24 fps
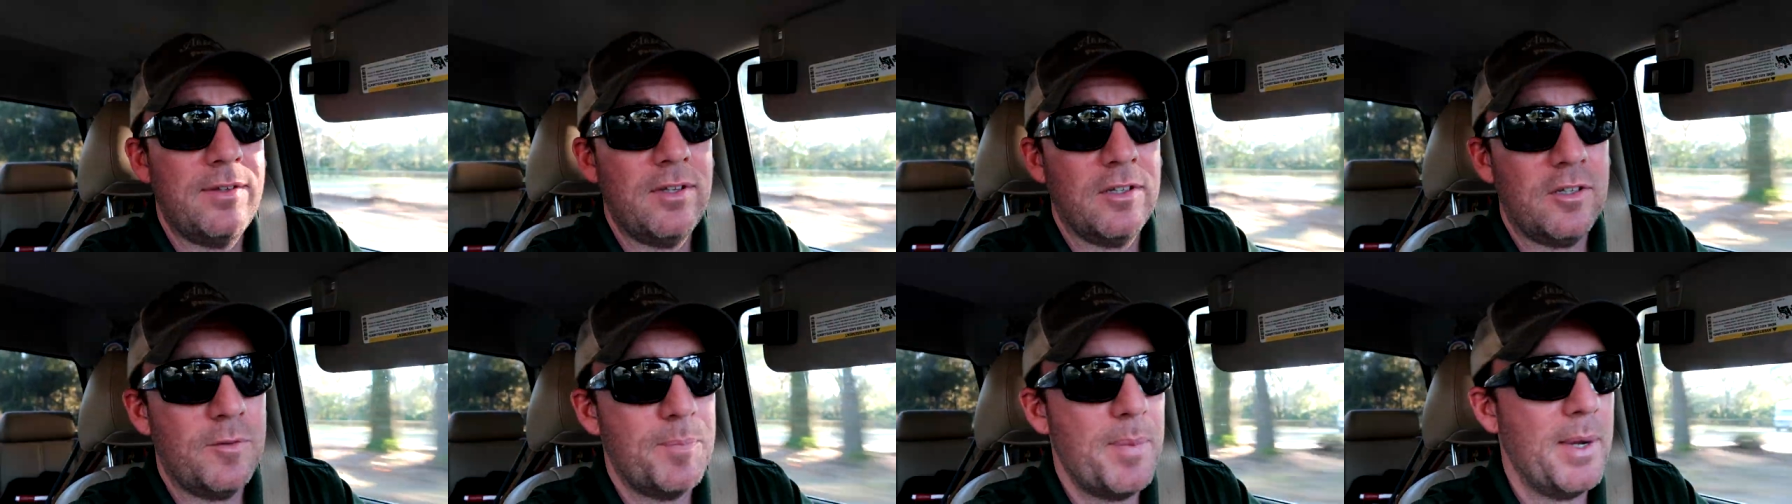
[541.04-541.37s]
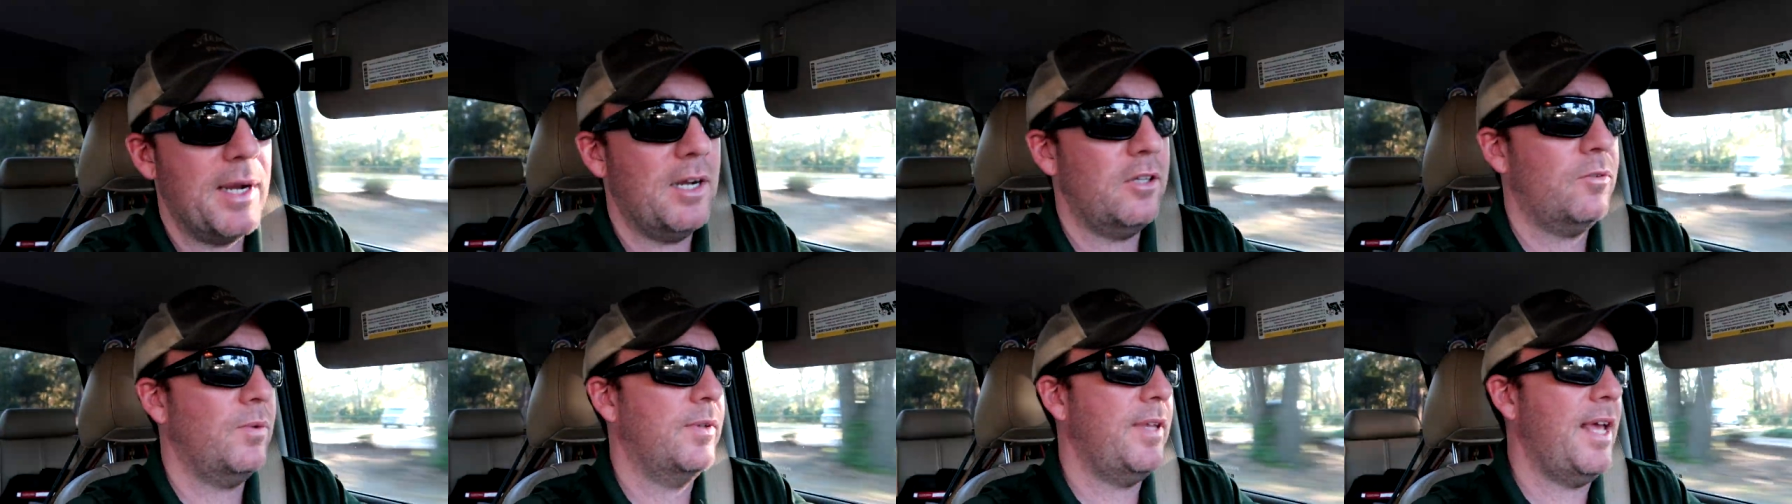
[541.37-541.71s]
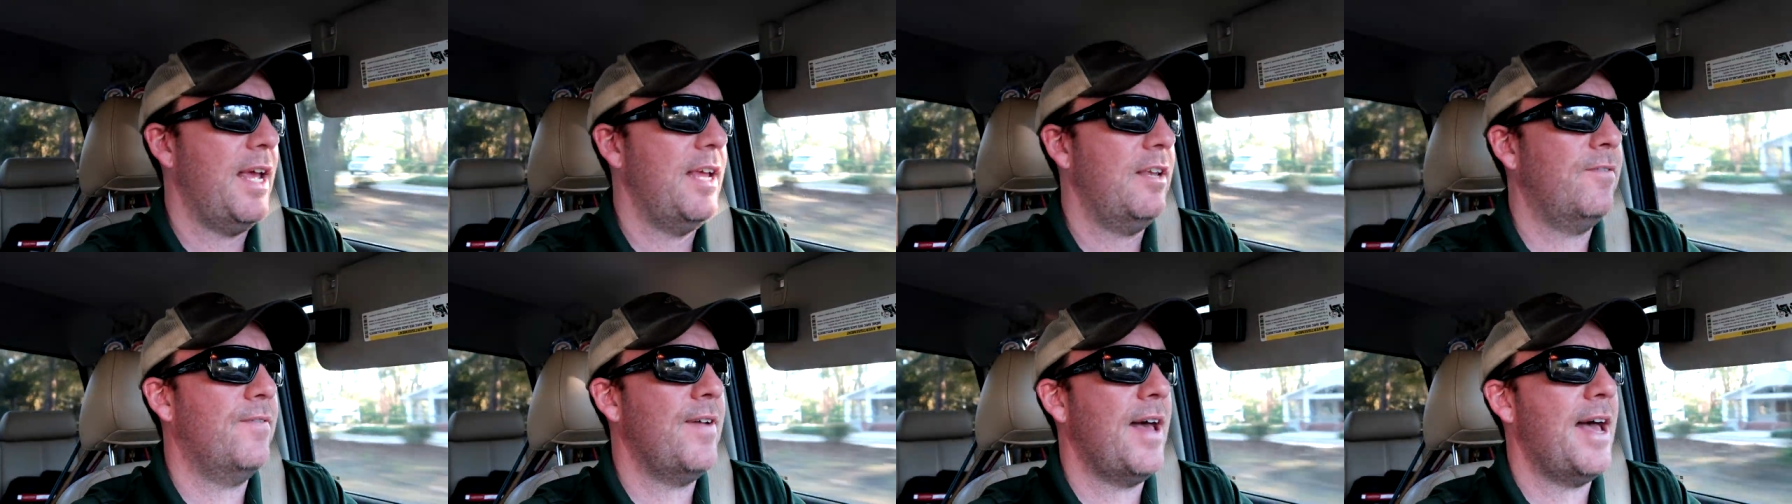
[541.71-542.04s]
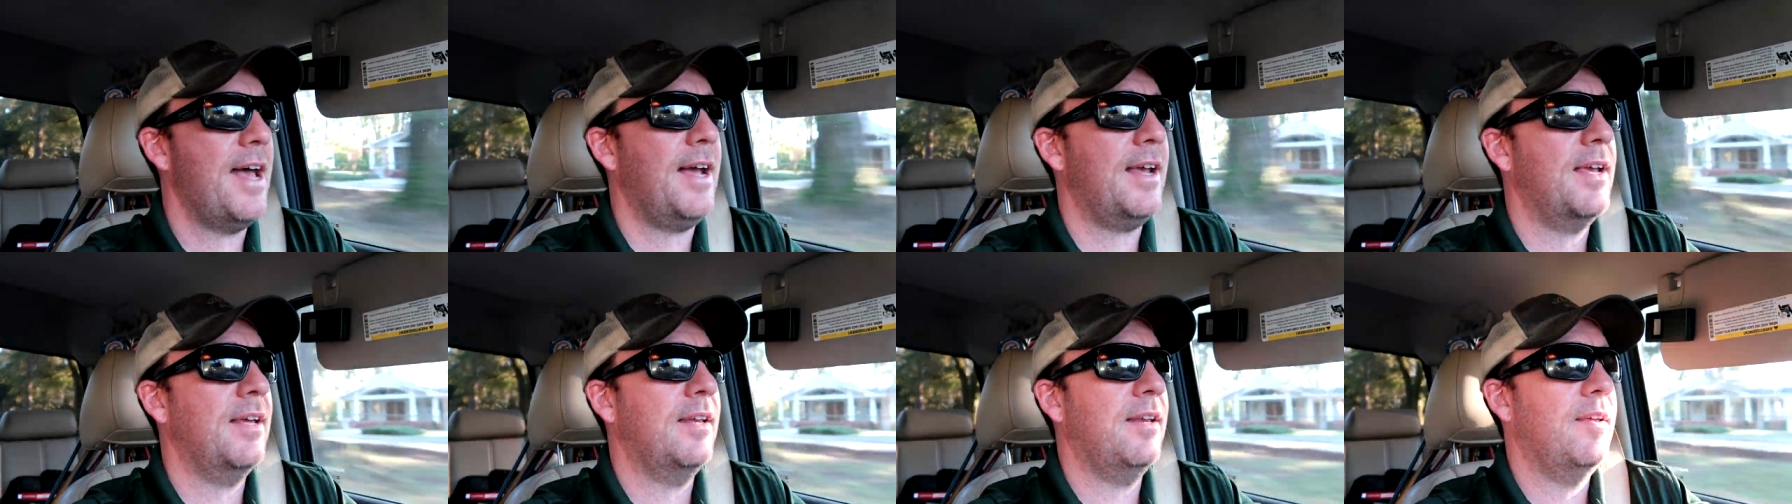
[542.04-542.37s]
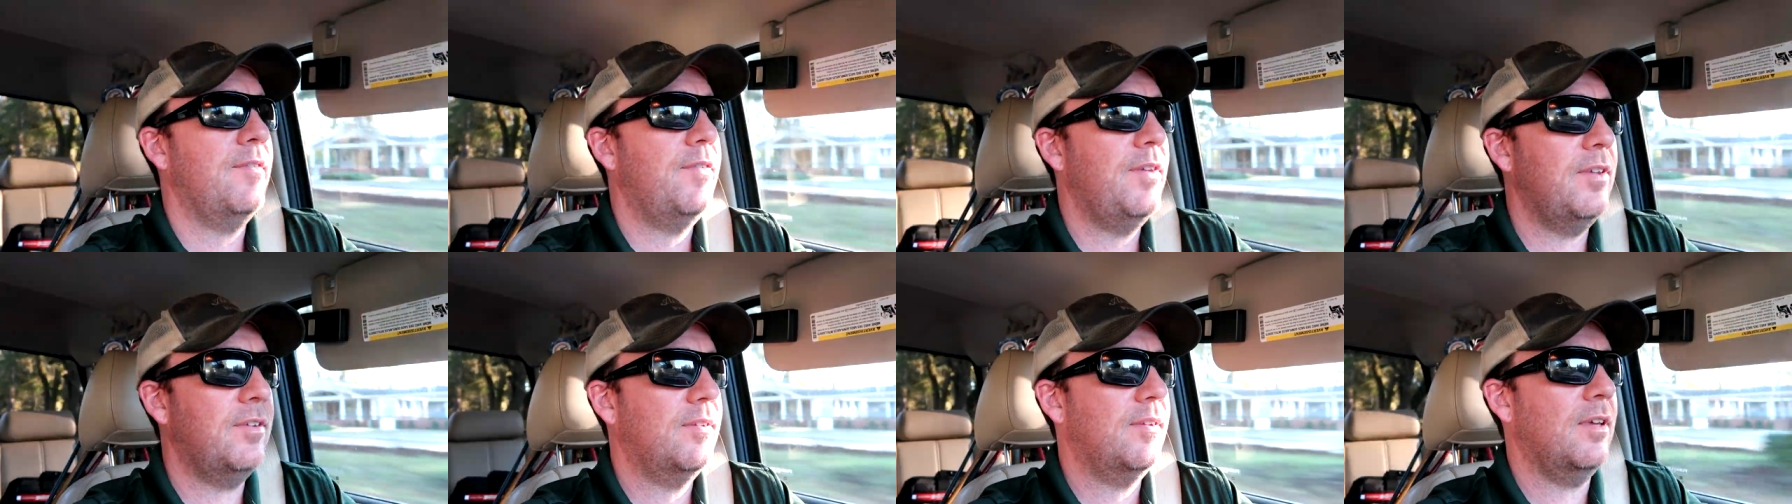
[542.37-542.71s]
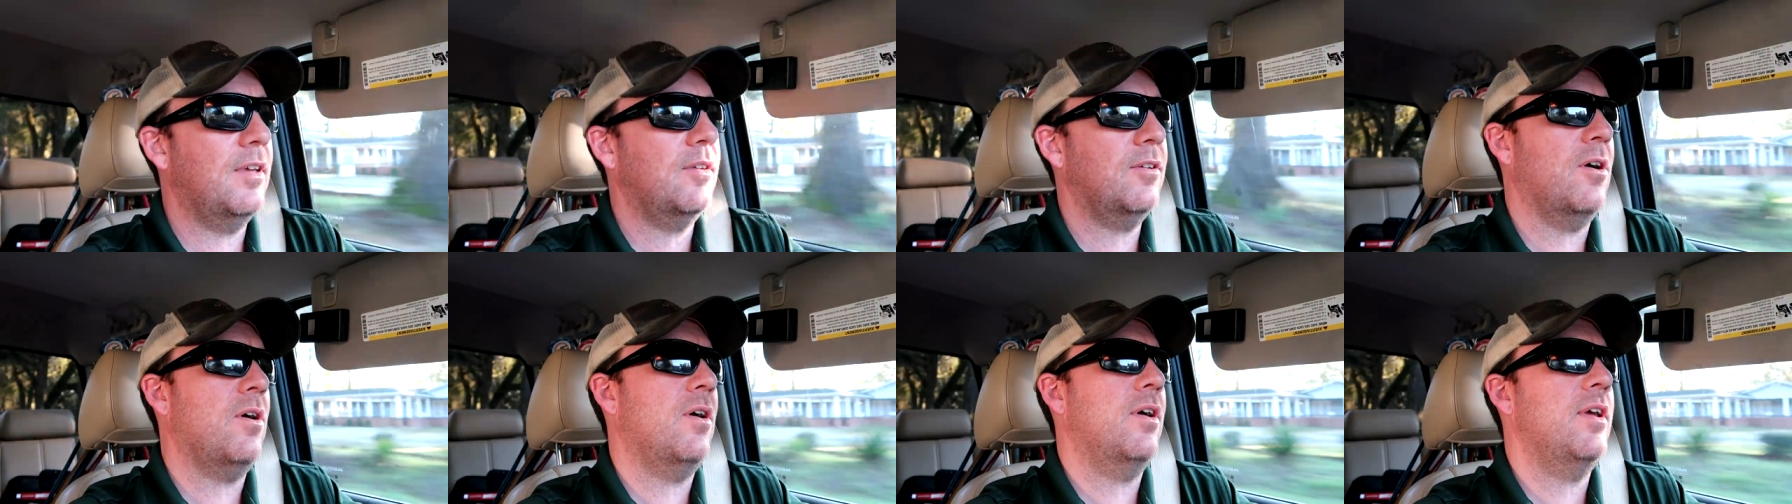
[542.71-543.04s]
he's experienced with HVAC, and if he
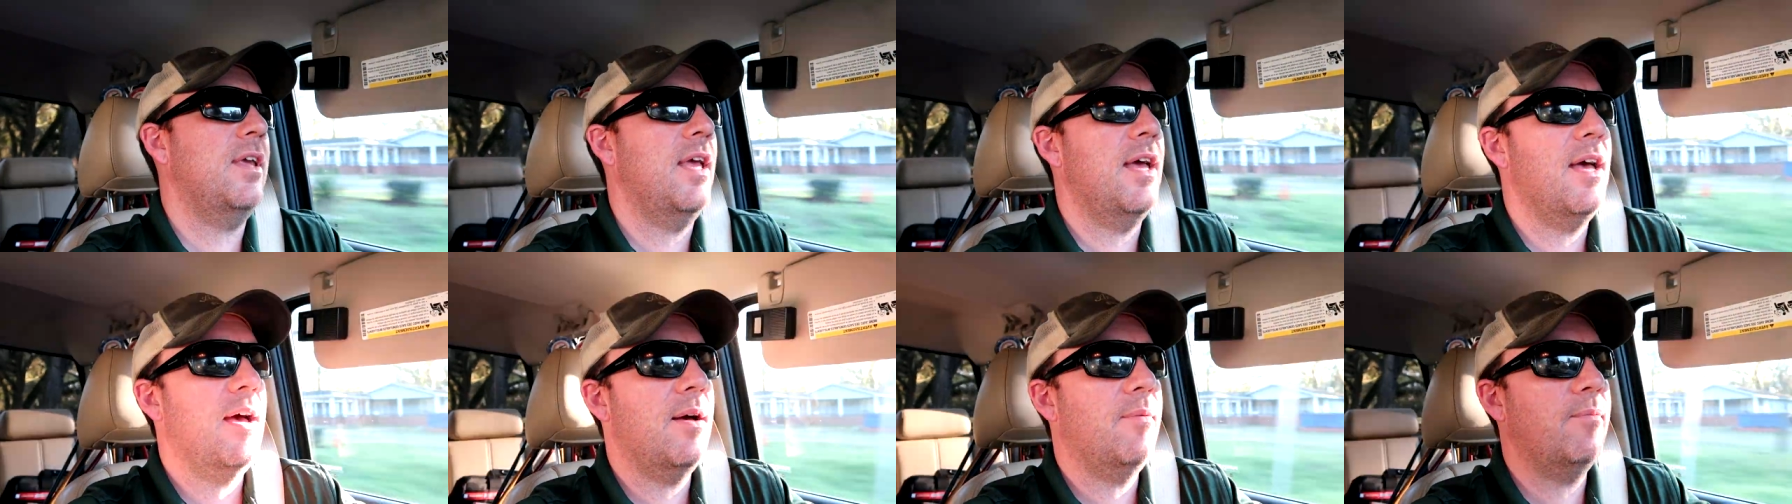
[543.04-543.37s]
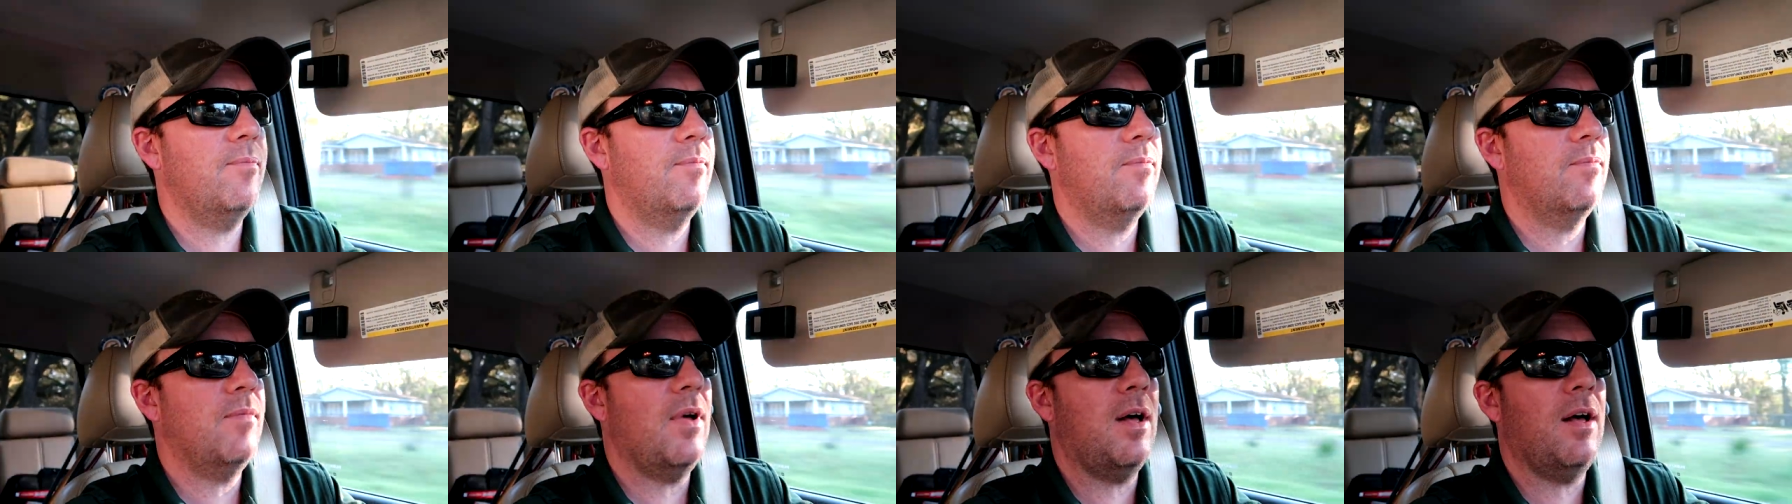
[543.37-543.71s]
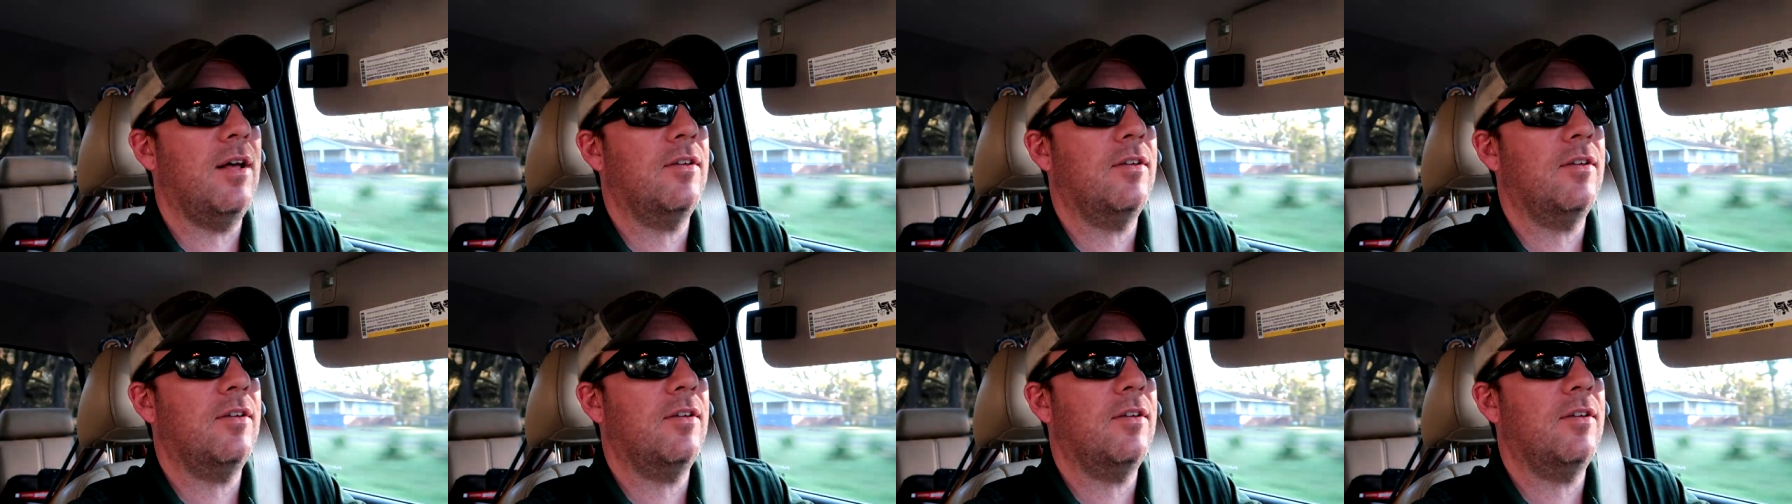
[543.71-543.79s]
says, "Oh yeah, I'm